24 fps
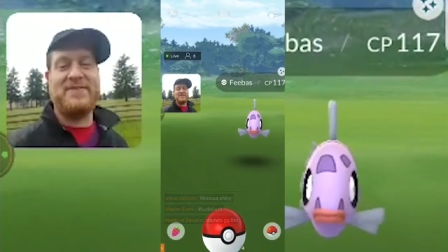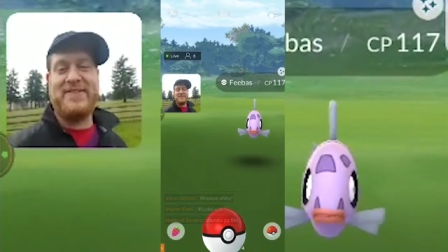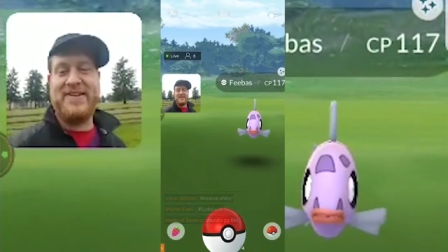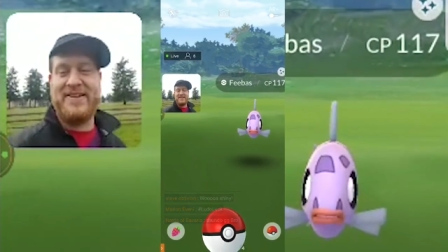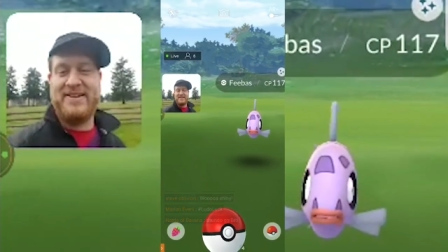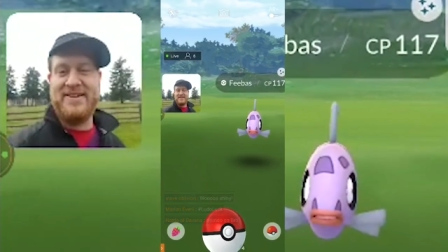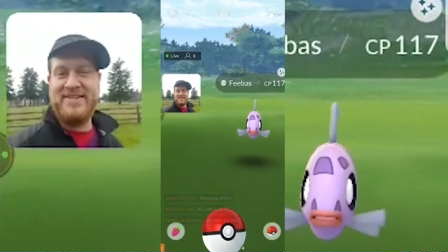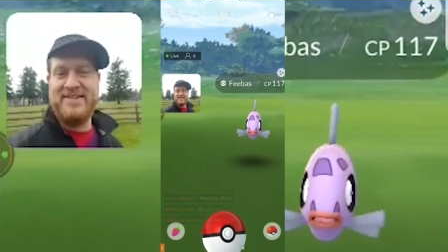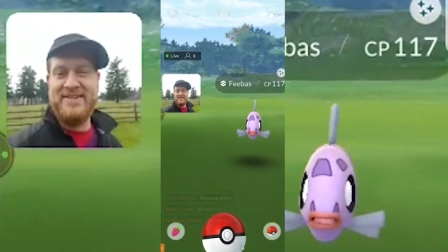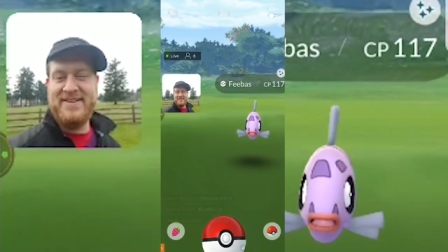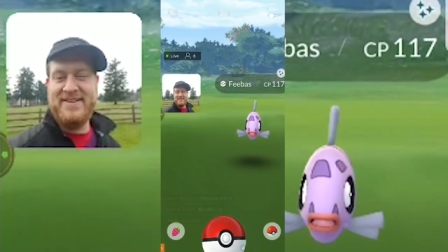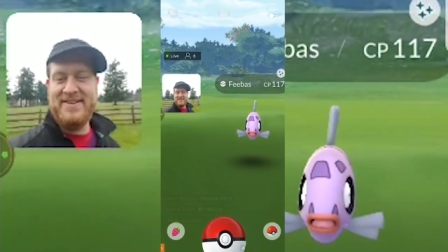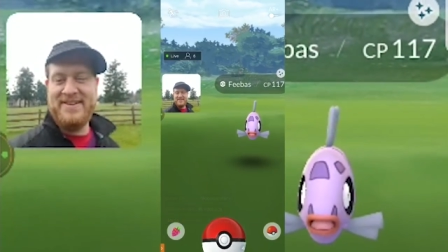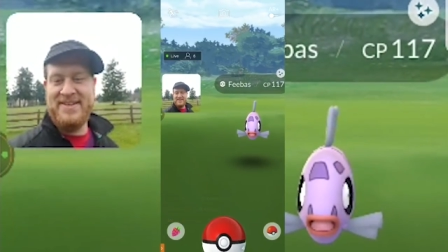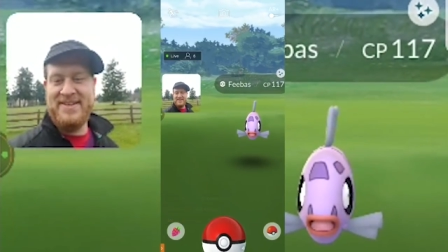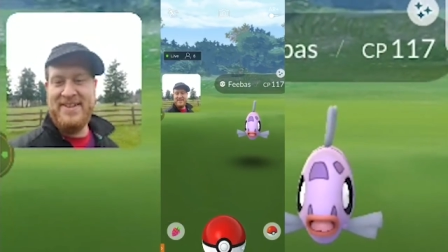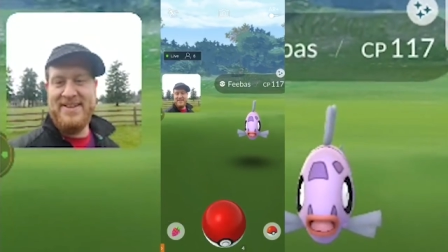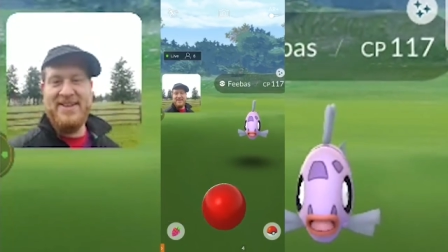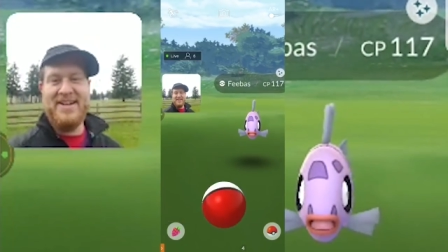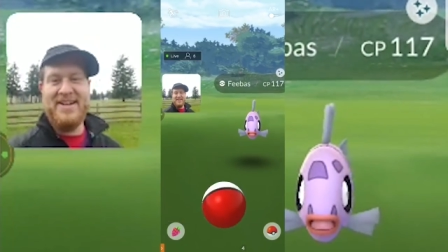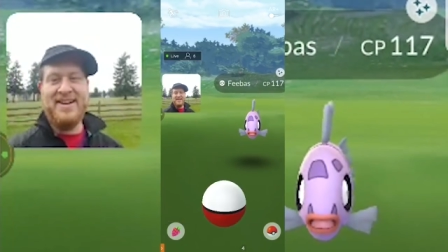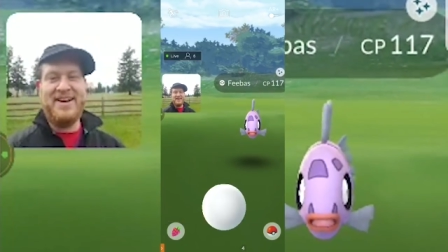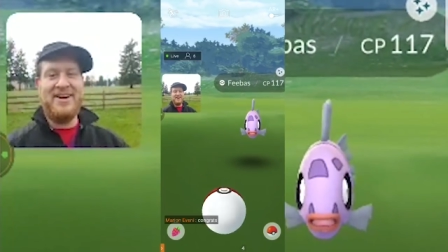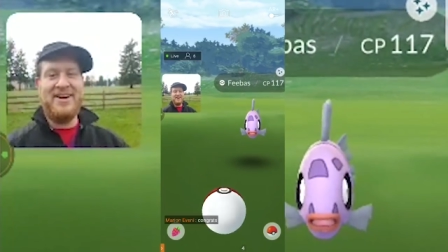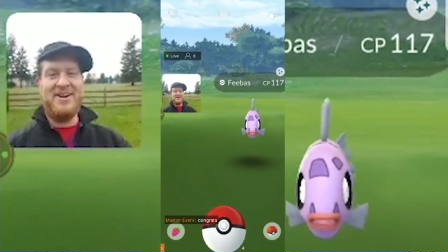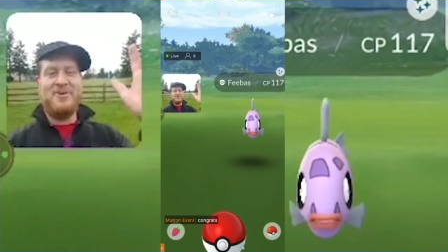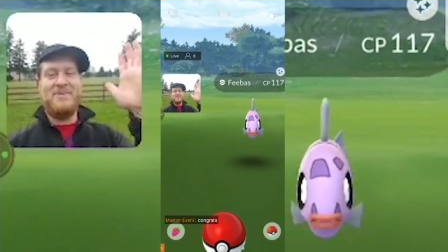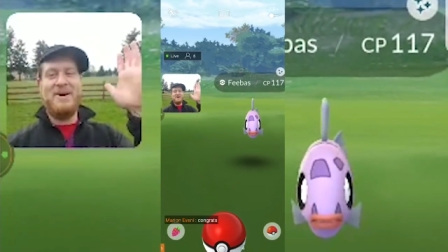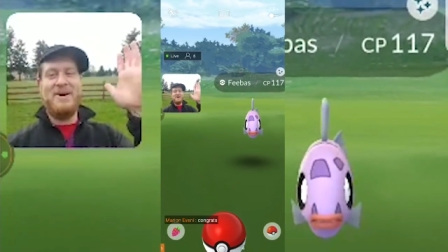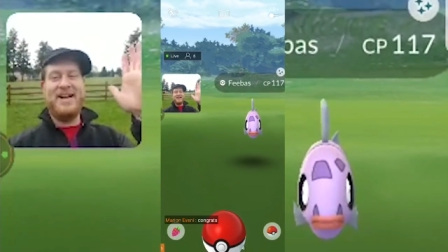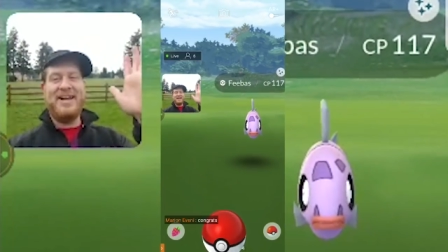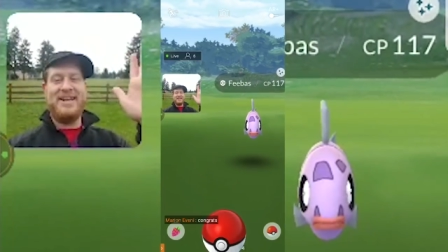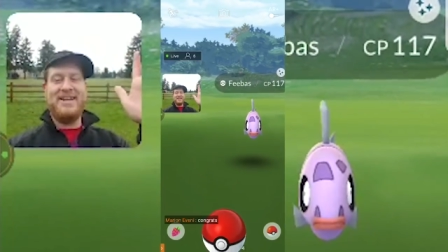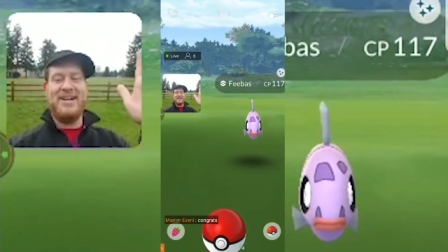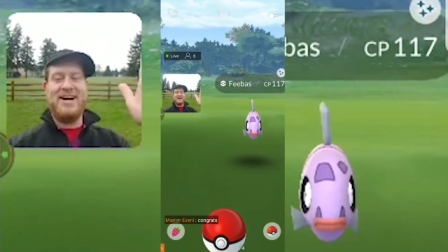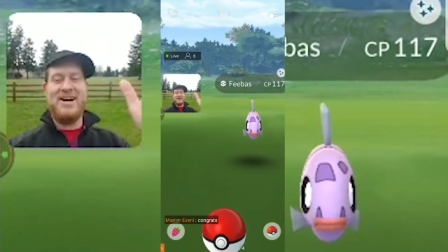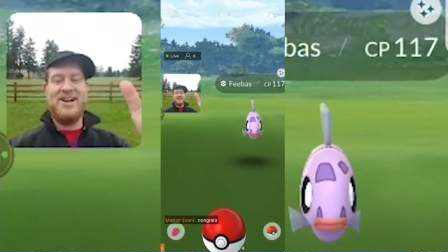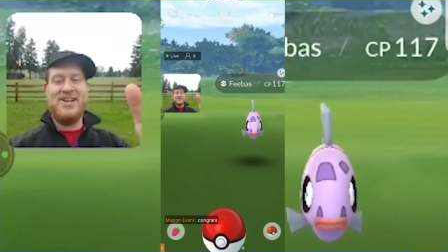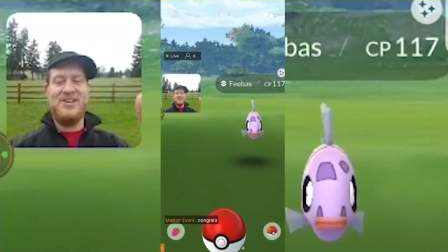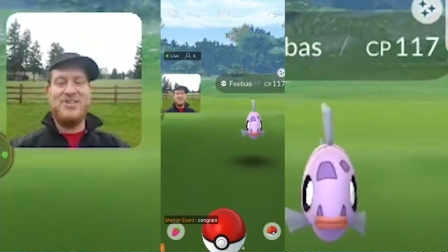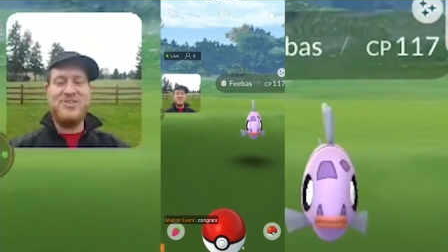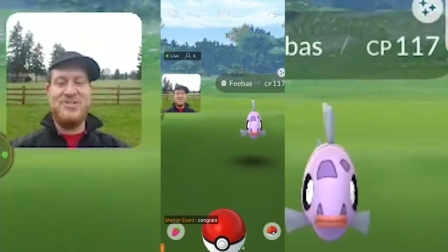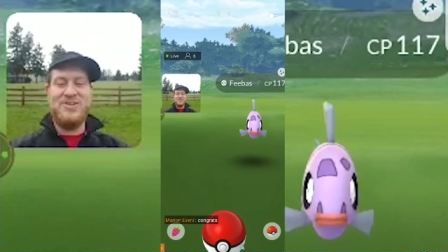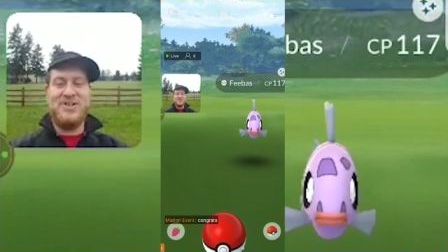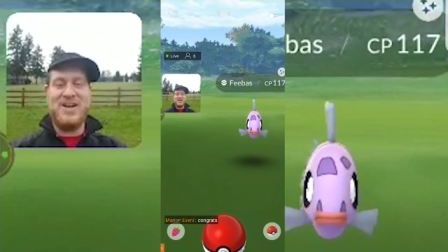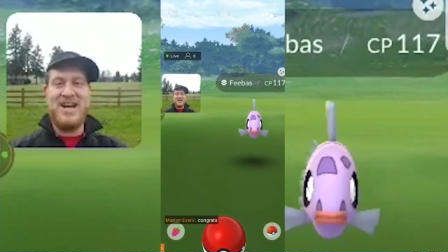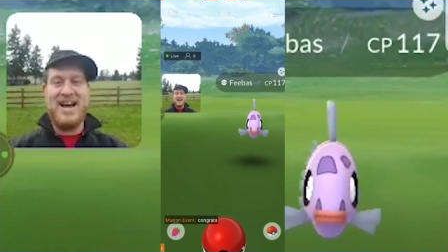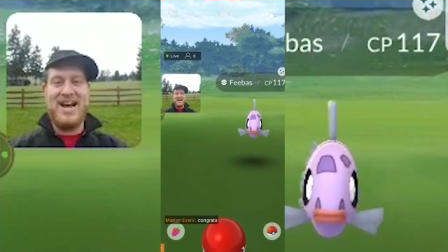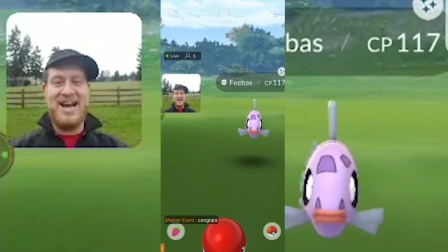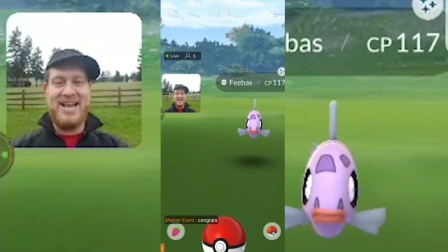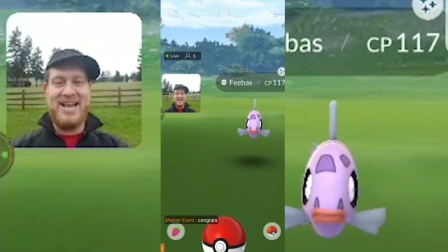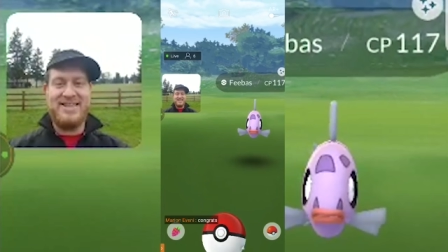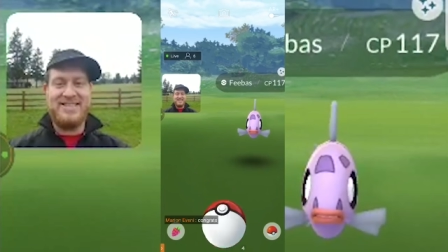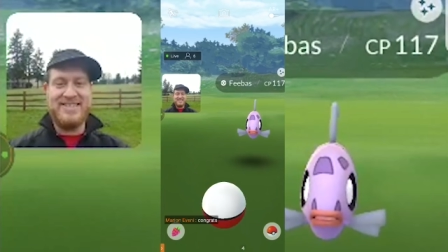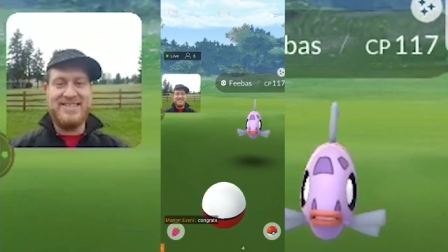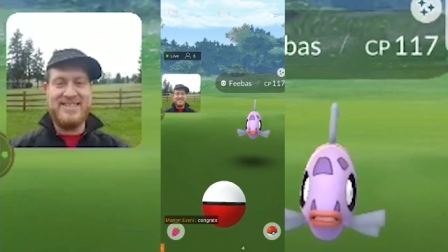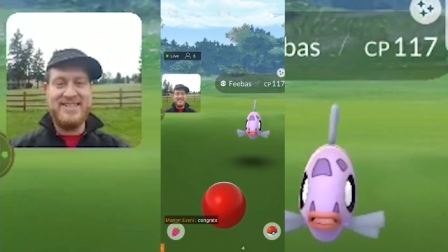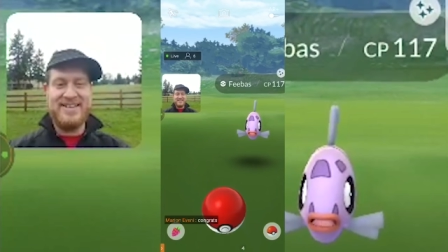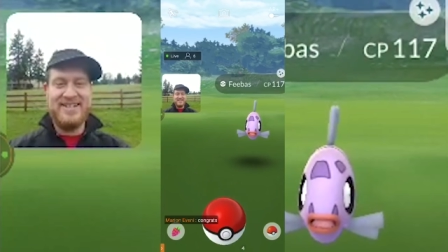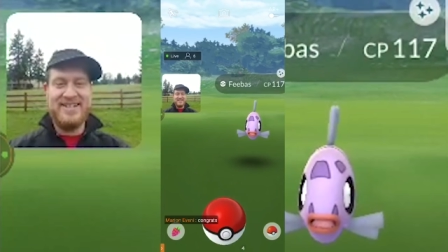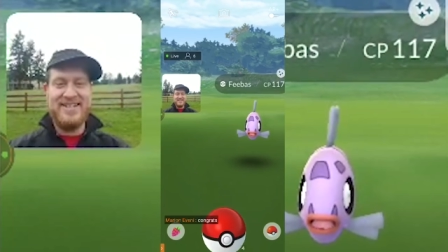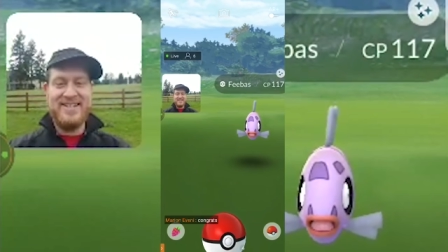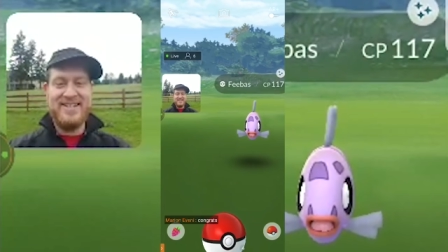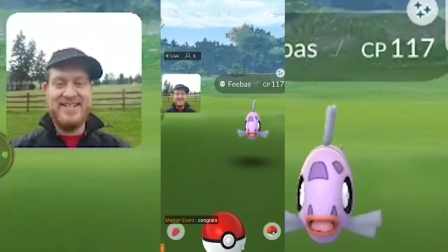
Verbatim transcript: of it. Oh my gosh, you guys.